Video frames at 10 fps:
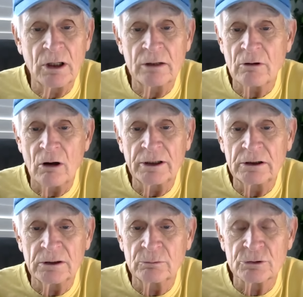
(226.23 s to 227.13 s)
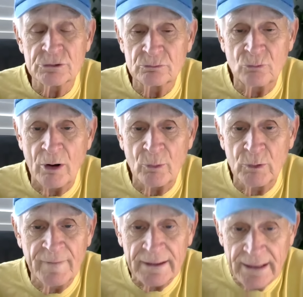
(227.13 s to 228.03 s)
all he did was want to
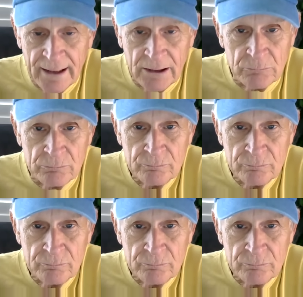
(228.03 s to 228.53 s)
win that game.